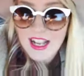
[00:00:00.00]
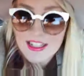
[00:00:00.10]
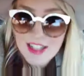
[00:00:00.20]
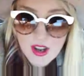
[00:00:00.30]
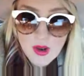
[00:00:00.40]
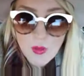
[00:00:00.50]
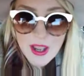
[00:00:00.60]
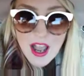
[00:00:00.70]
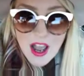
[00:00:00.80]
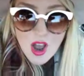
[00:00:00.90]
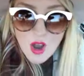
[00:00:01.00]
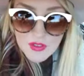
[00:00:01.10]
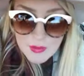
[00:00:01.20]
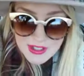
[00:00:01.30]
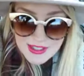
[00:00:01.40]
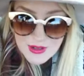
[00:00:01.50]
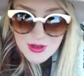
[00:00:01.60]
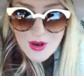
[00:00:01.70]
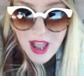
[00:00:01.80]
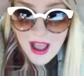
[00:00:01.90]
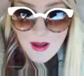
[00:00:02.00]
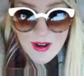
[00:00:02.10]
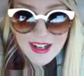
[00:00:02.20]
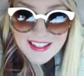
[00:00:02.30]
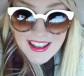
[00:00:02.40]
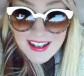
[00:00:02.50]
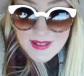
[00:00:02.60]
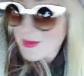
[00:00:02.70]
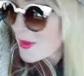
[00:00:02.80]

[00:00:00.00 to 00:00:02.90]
So we are off to Bristol and we're excited to eat